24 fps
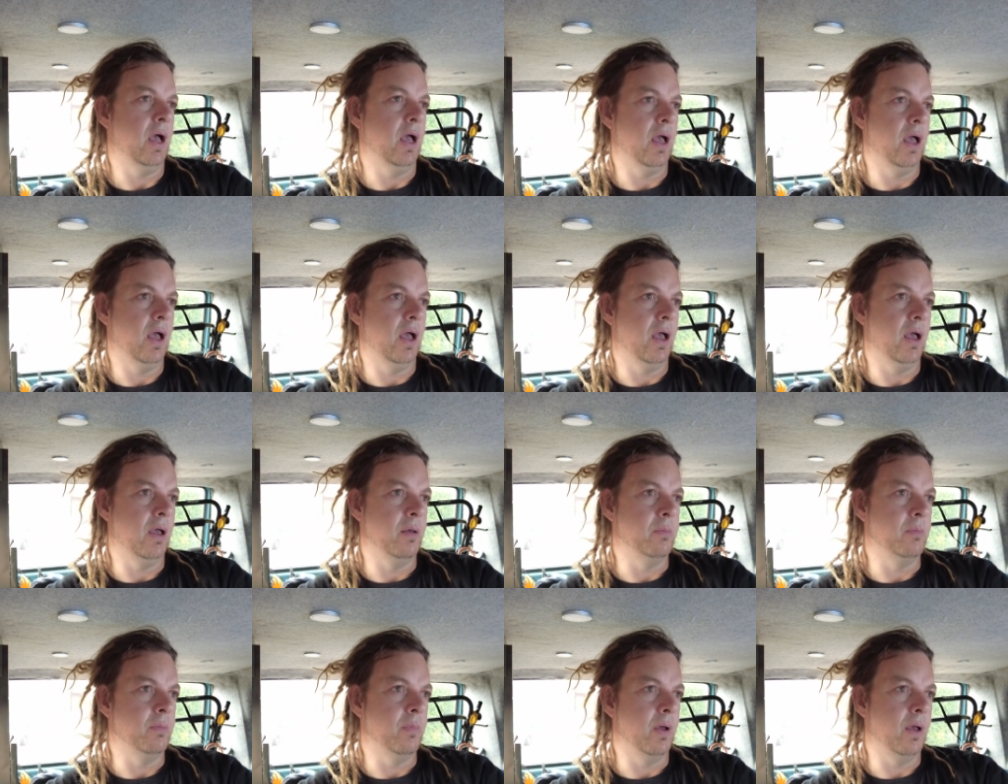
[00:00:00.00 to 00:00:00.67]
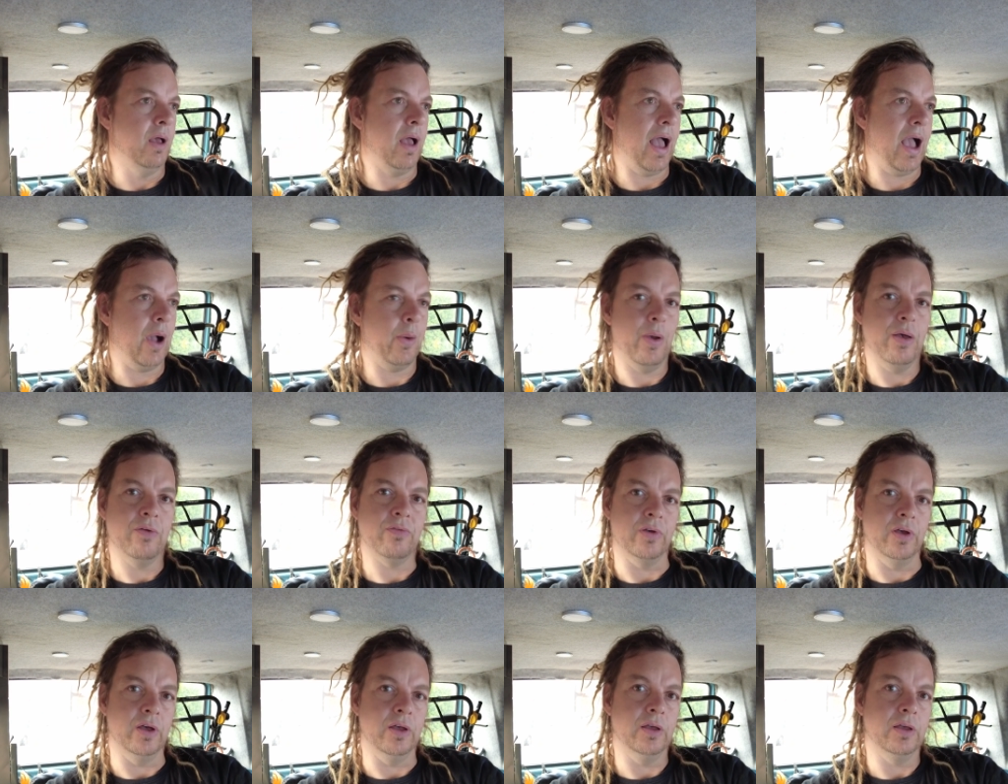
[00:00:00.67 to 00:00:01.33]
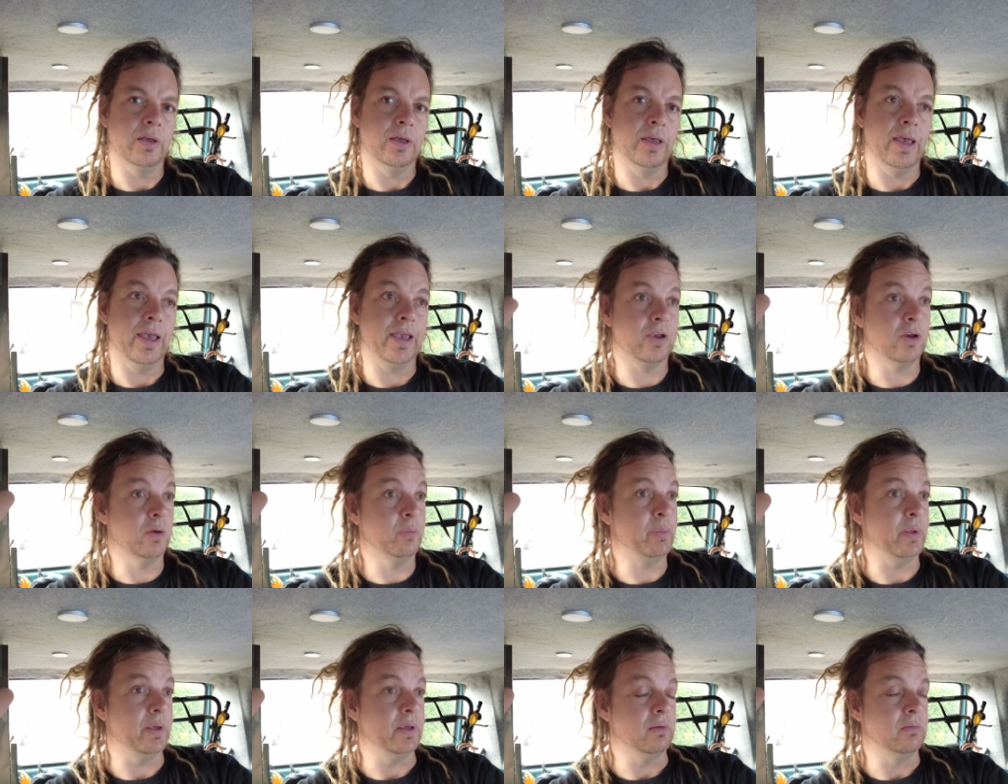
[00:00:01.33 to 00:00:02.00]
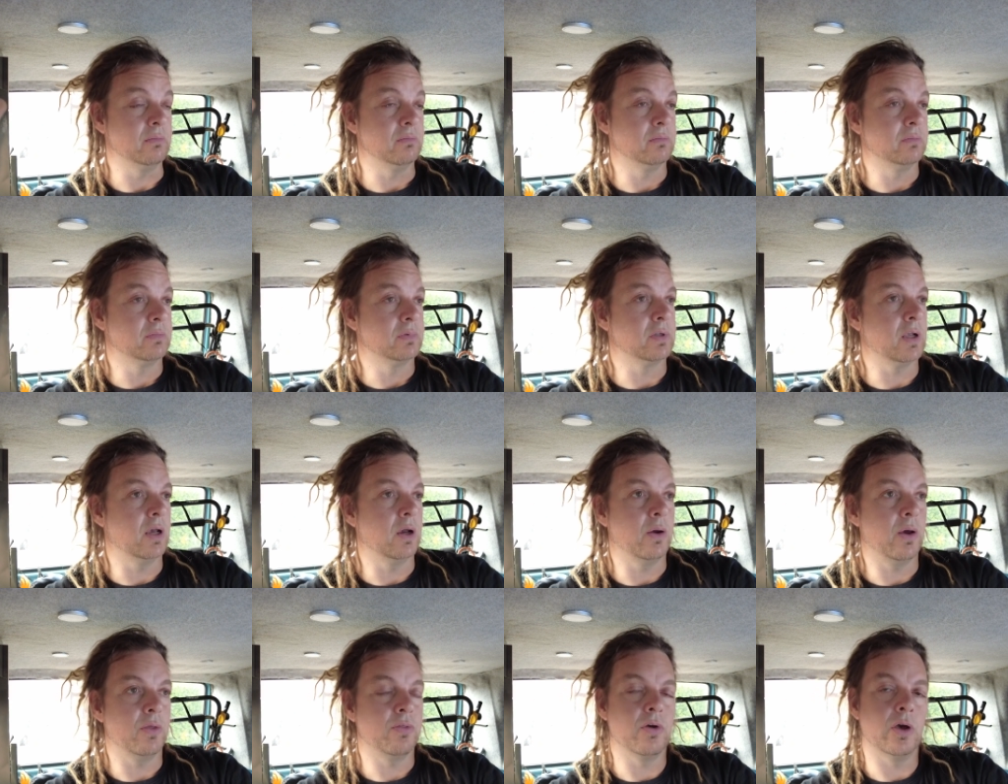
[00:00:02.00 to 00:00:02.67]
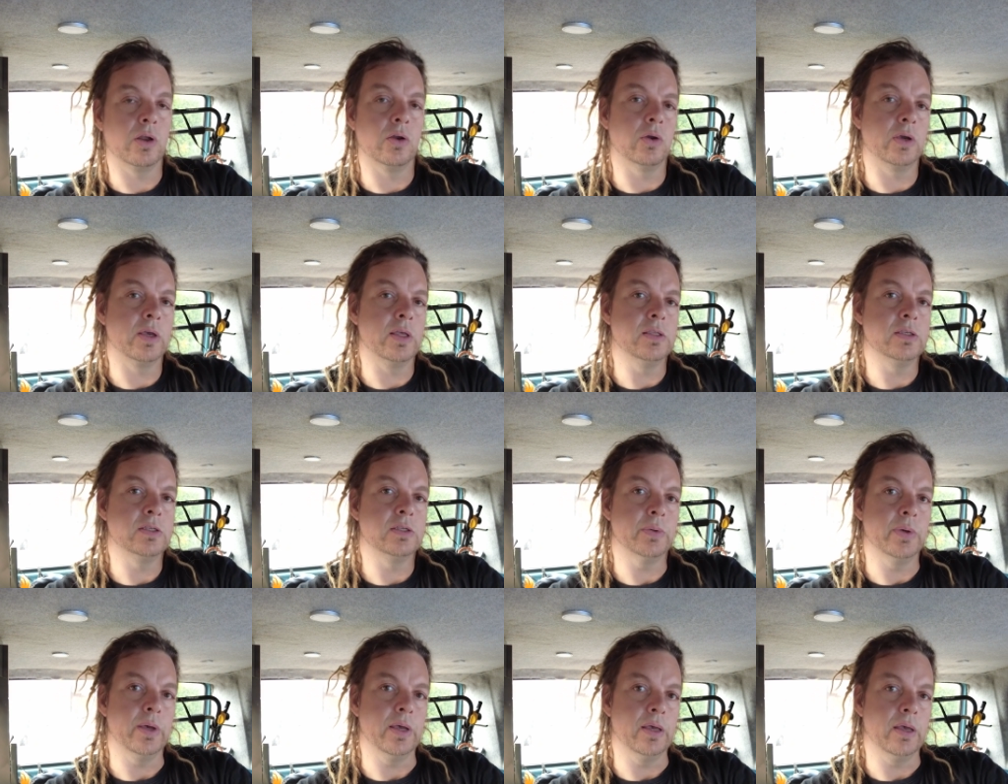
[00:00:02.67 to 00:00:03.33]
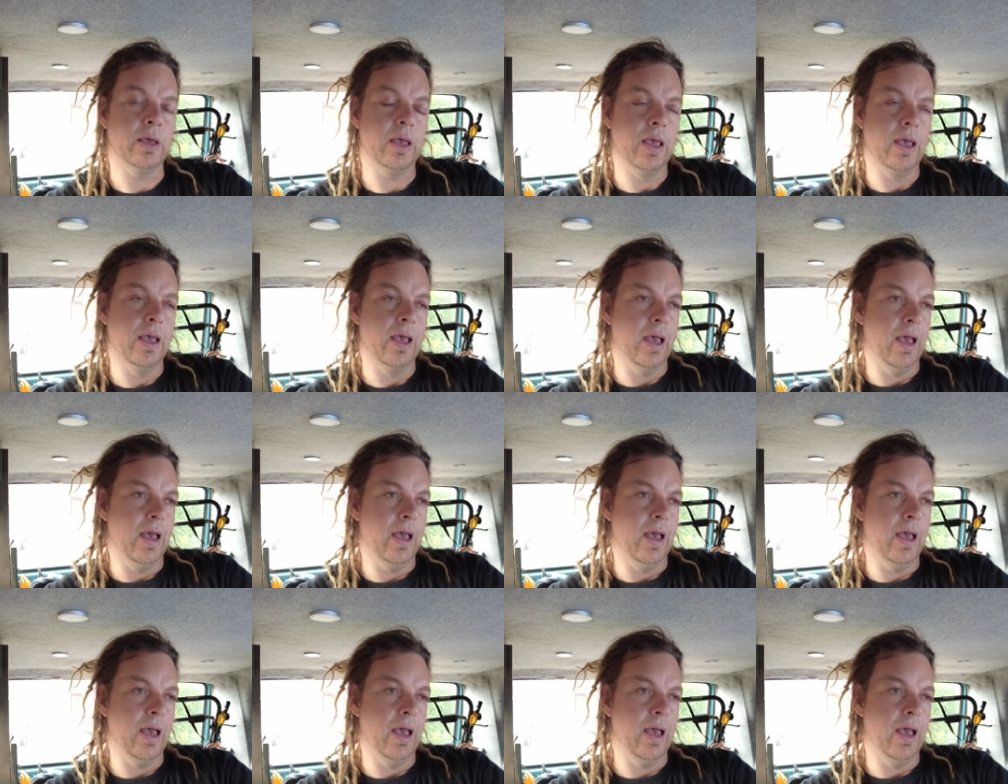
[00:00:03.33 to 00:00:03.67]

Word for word: Um, however, it could be. So I thought I'd look into it.